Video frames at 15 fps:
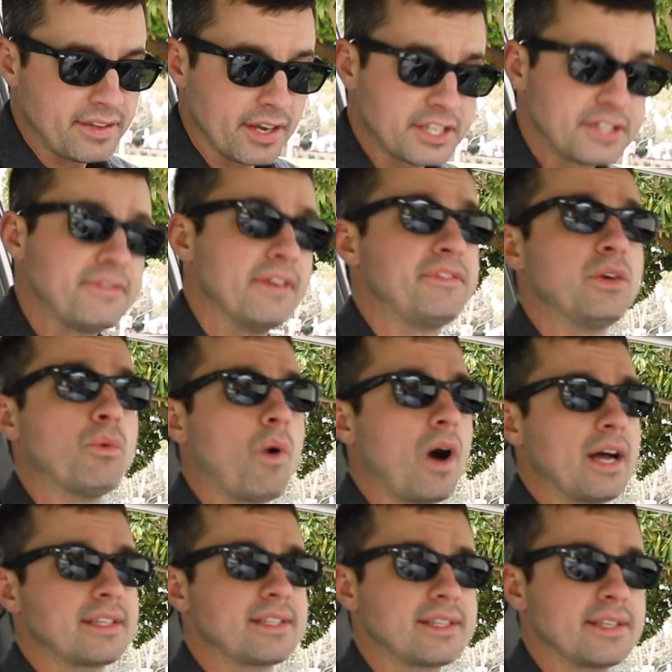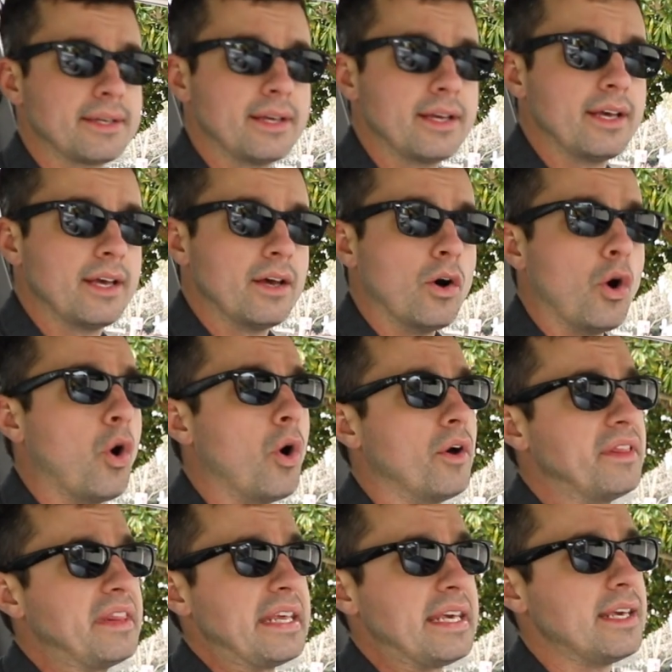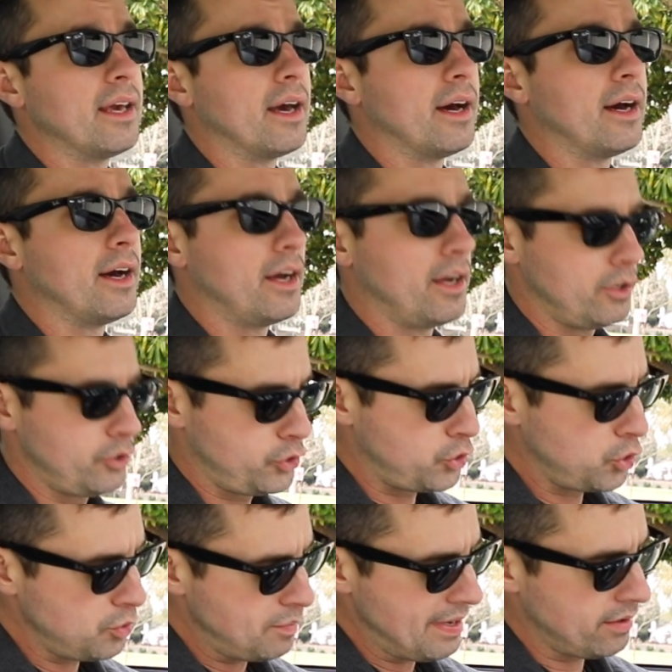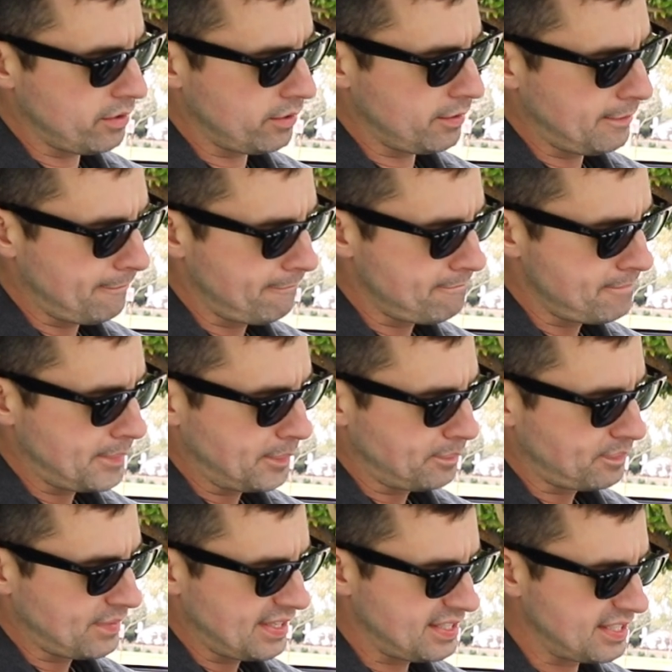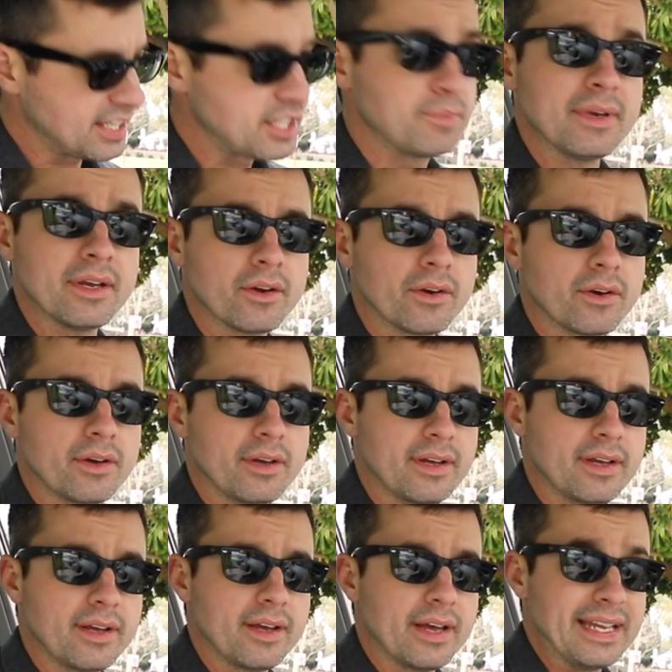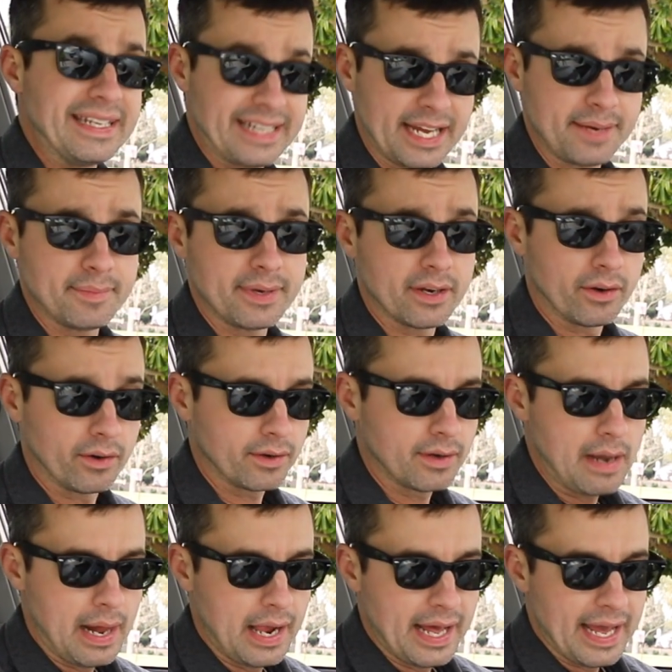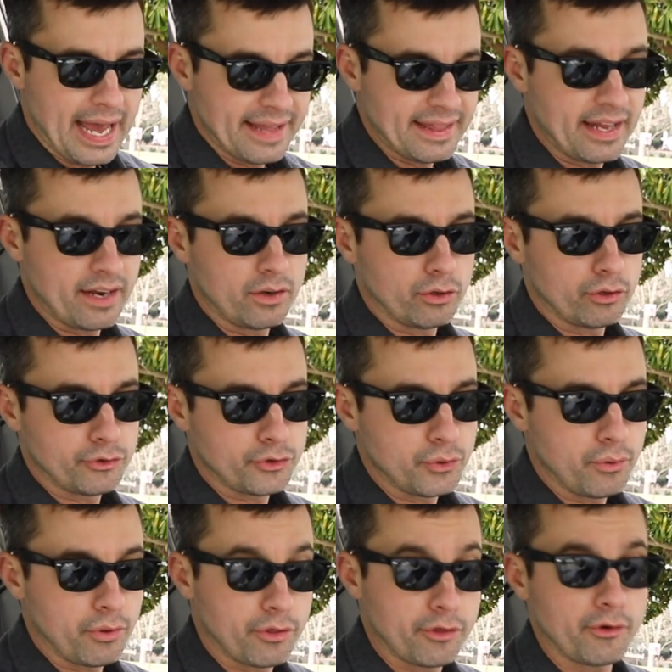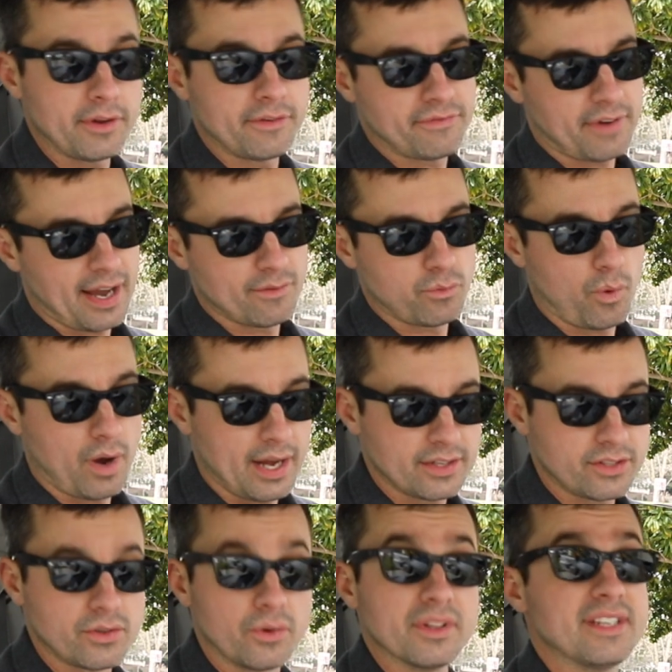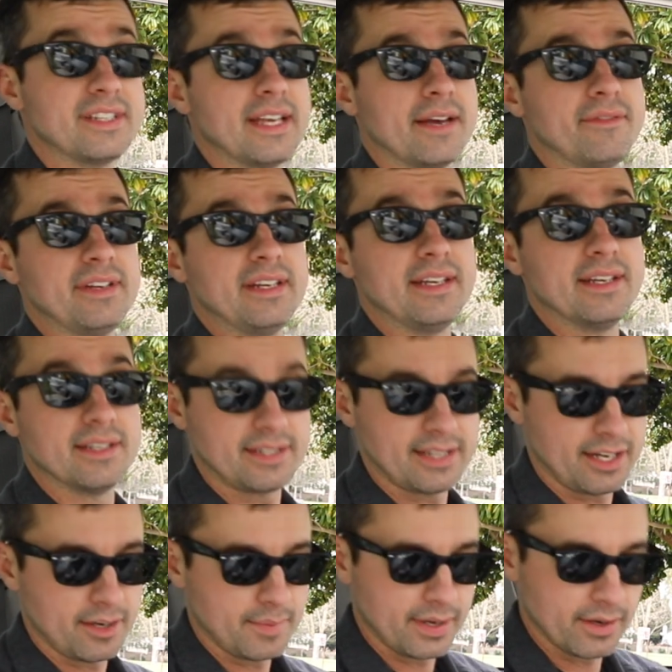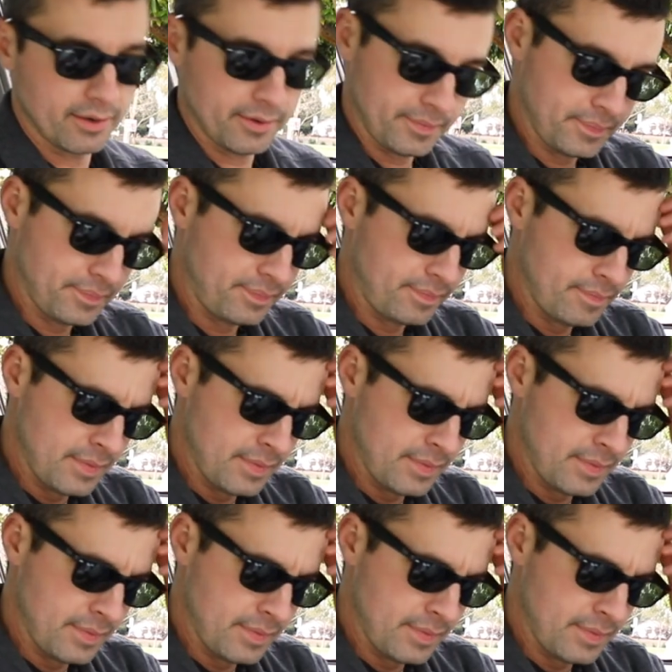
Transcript: It does 50 watts on the 2 meter, 6 meter, and 10 meter, and then it'll do 35 watts on the 70 centimeter.